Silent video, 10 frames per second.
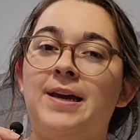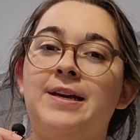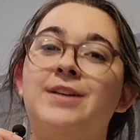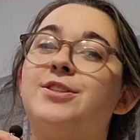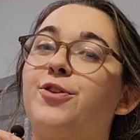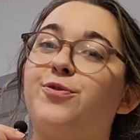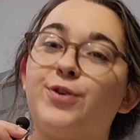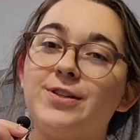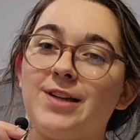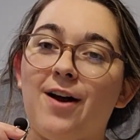So
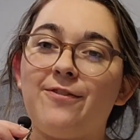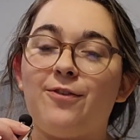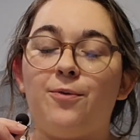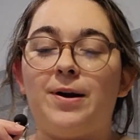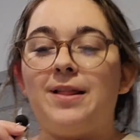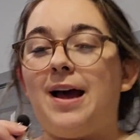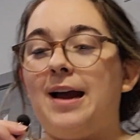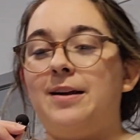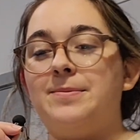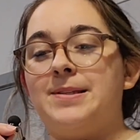first off, one of the
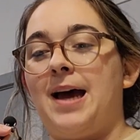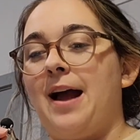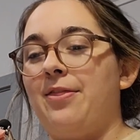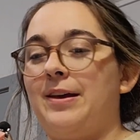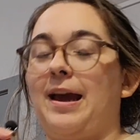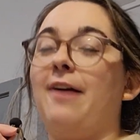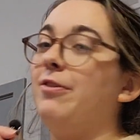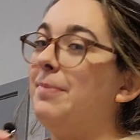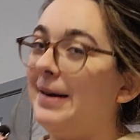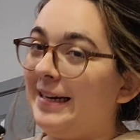items that I think
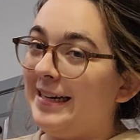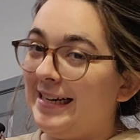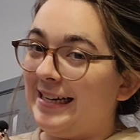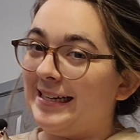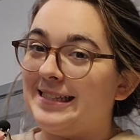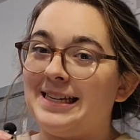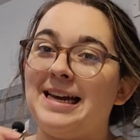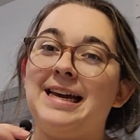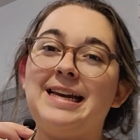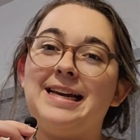everybody needs
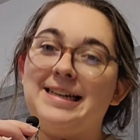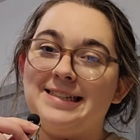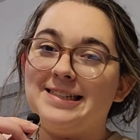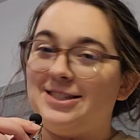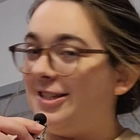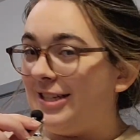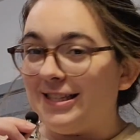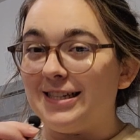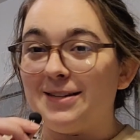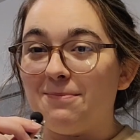is just
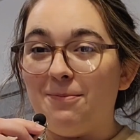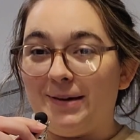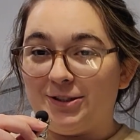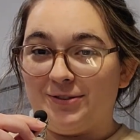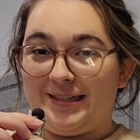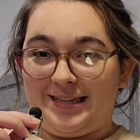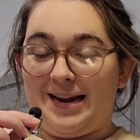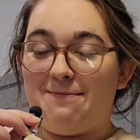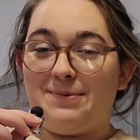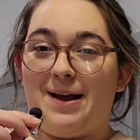a simple measuring
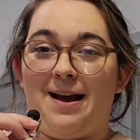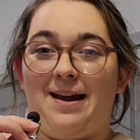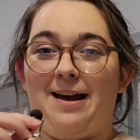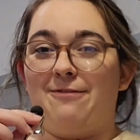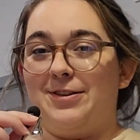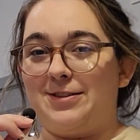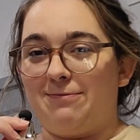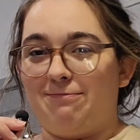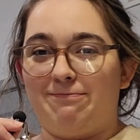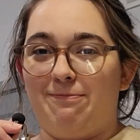tape. I have
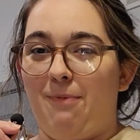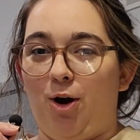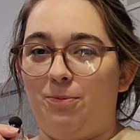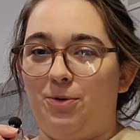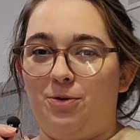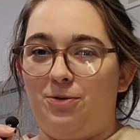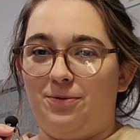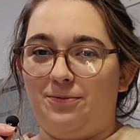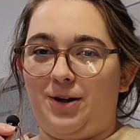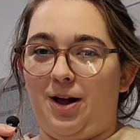this
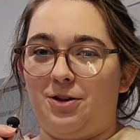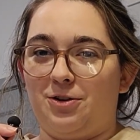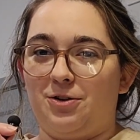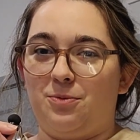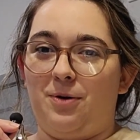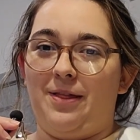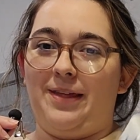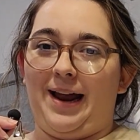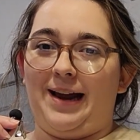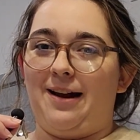marble colored one
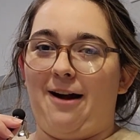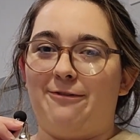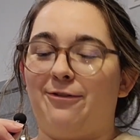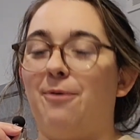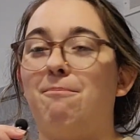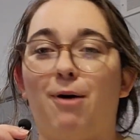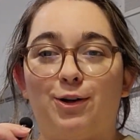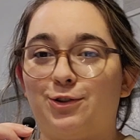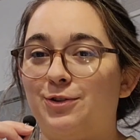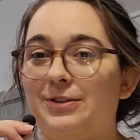that I got from
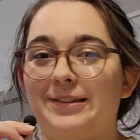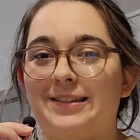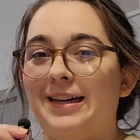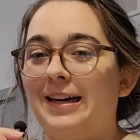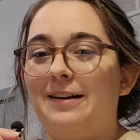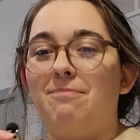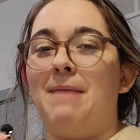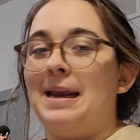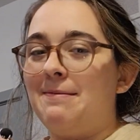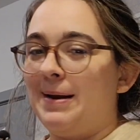Marshall's
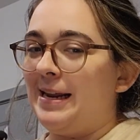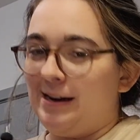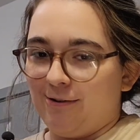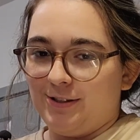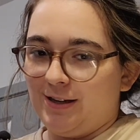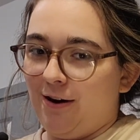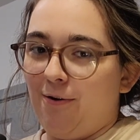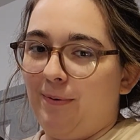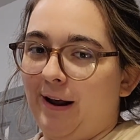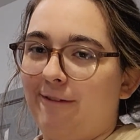many years ago
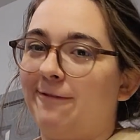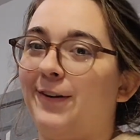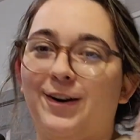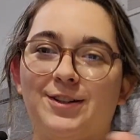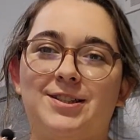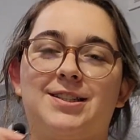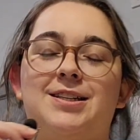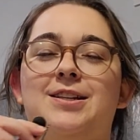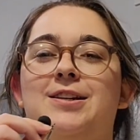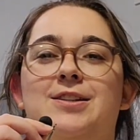when I first
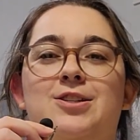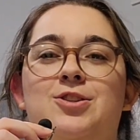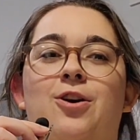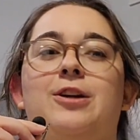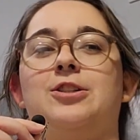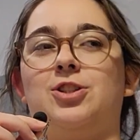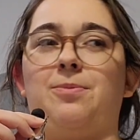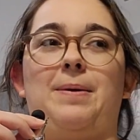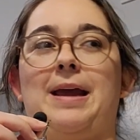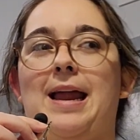started
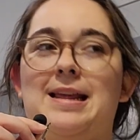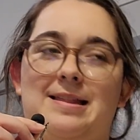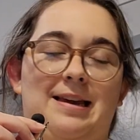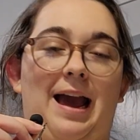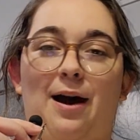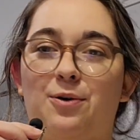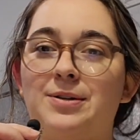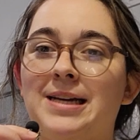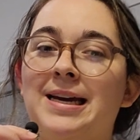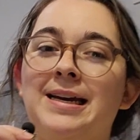shipping anything out.
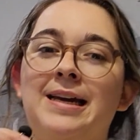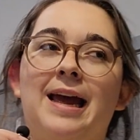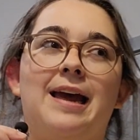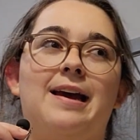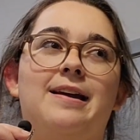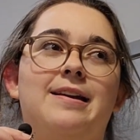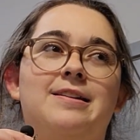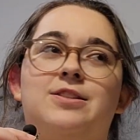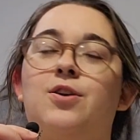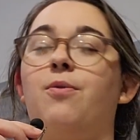And
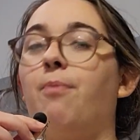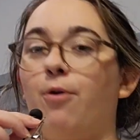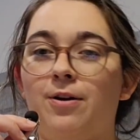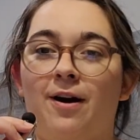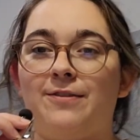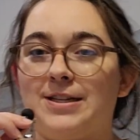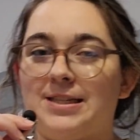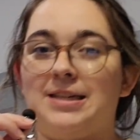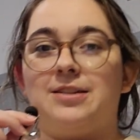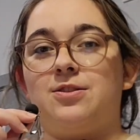it's so important,
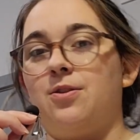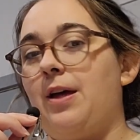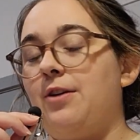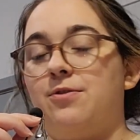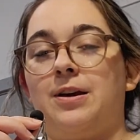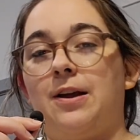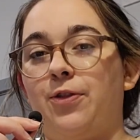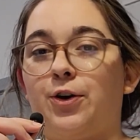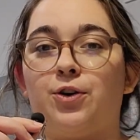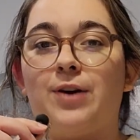obviously, so that you can get the
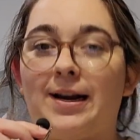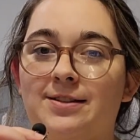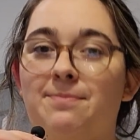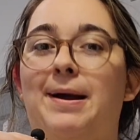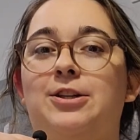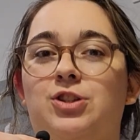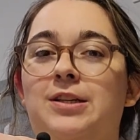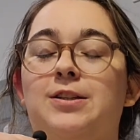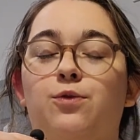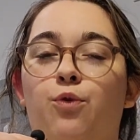correct
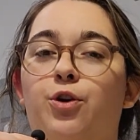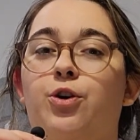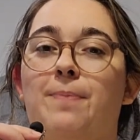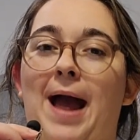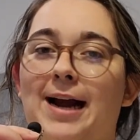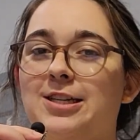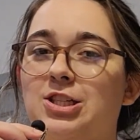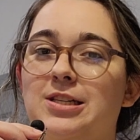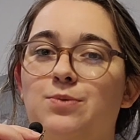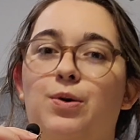dimensions for your
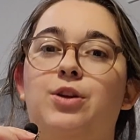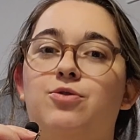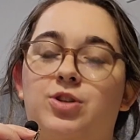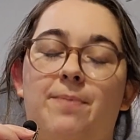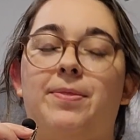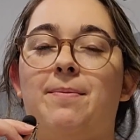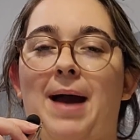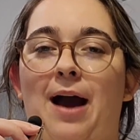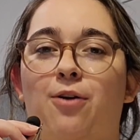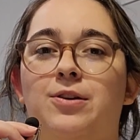packages when you ship them
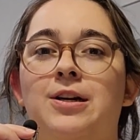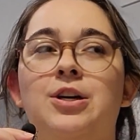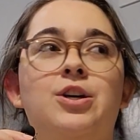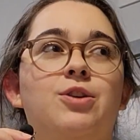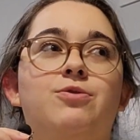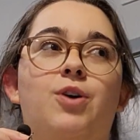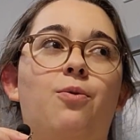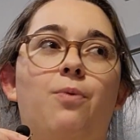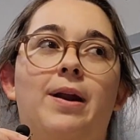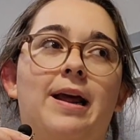out. You don't
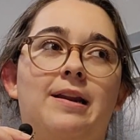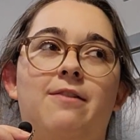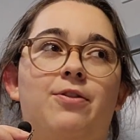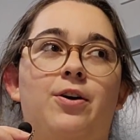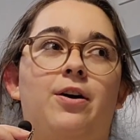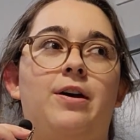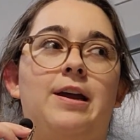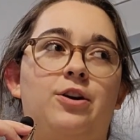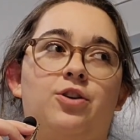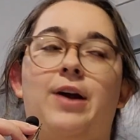want any of the
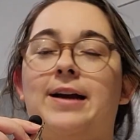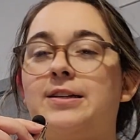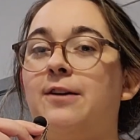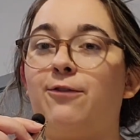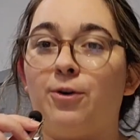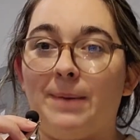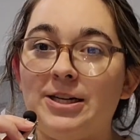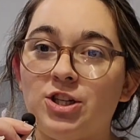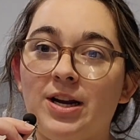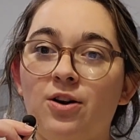incorrect
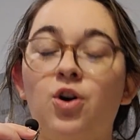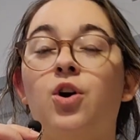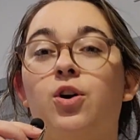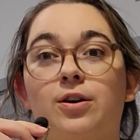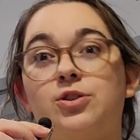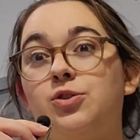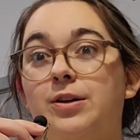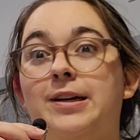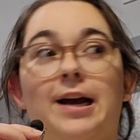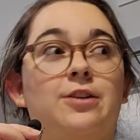information, or else you could
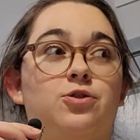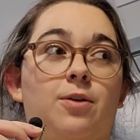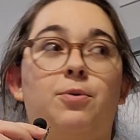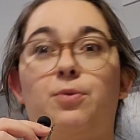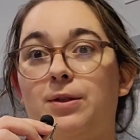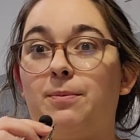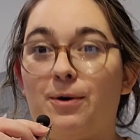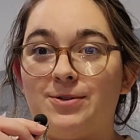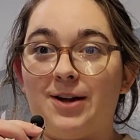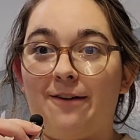get in trouble with the
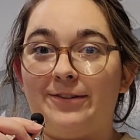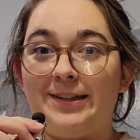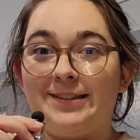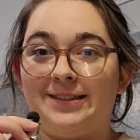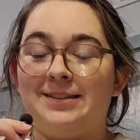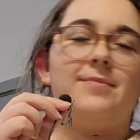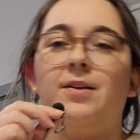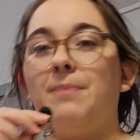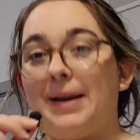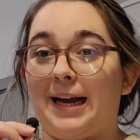post office.
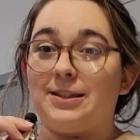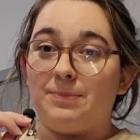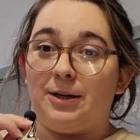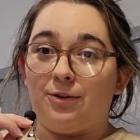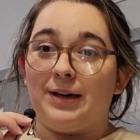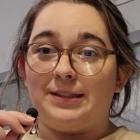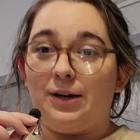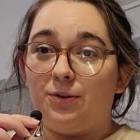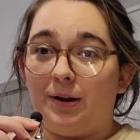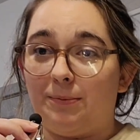My cat's being crazy.
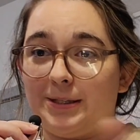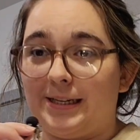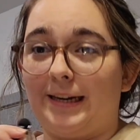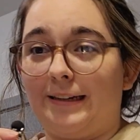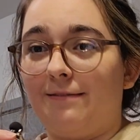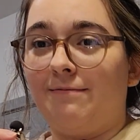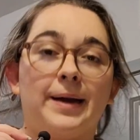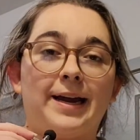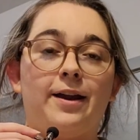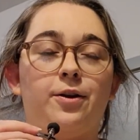Hold on one second.
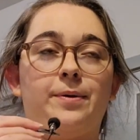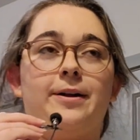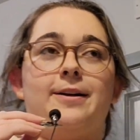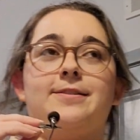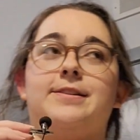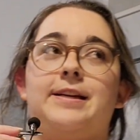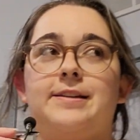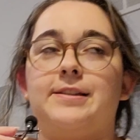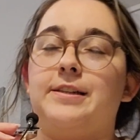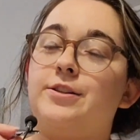My cat Noelle has a
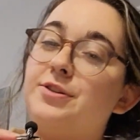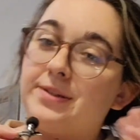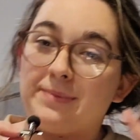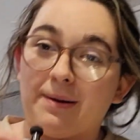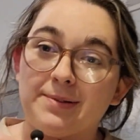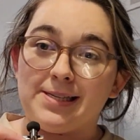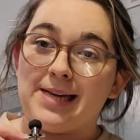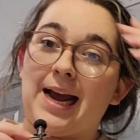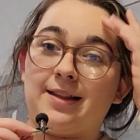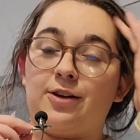tendency to sometimes
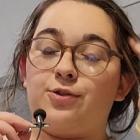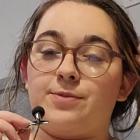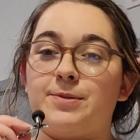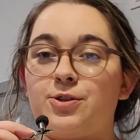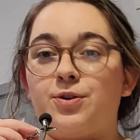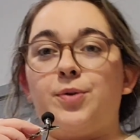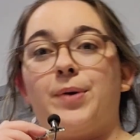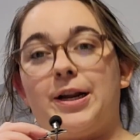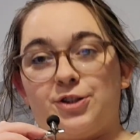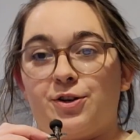attack the Christmas tree
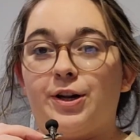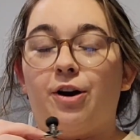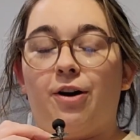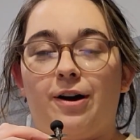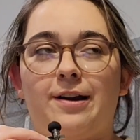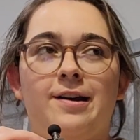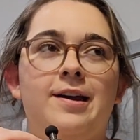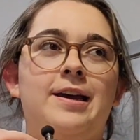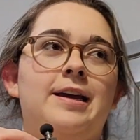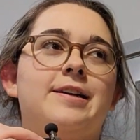when I turn it on.
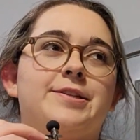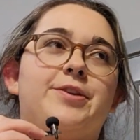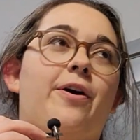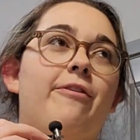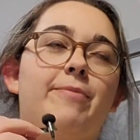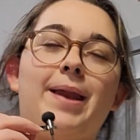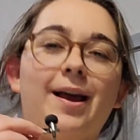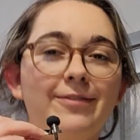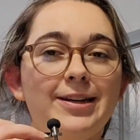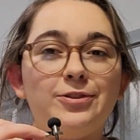So I've been
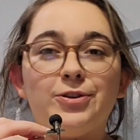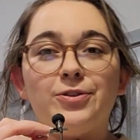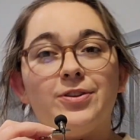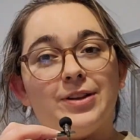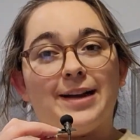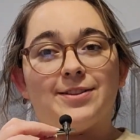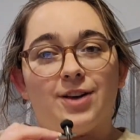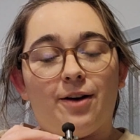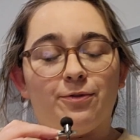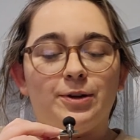having to turn the lights
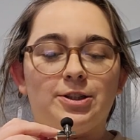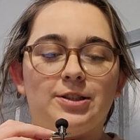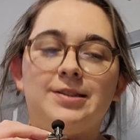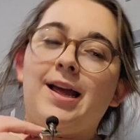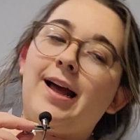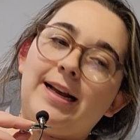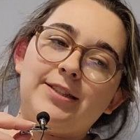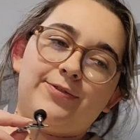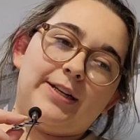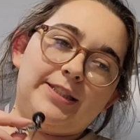off, which is not
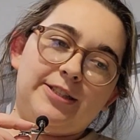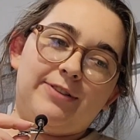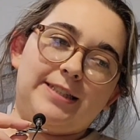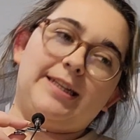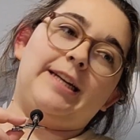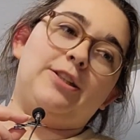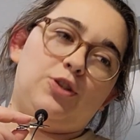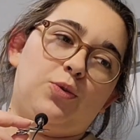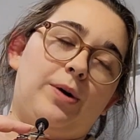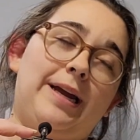as festive as I
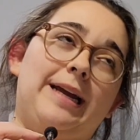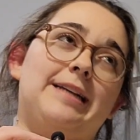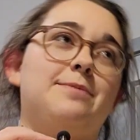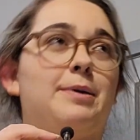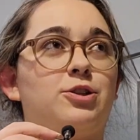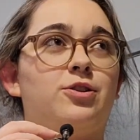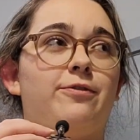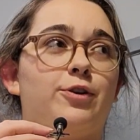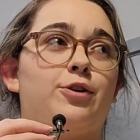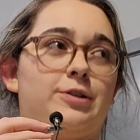enjoy, especially
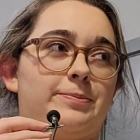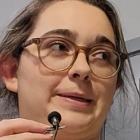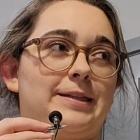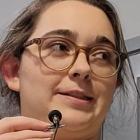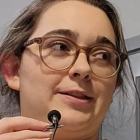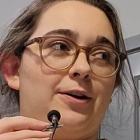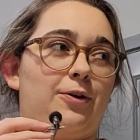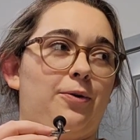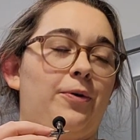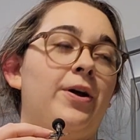for Christmas.
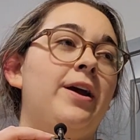So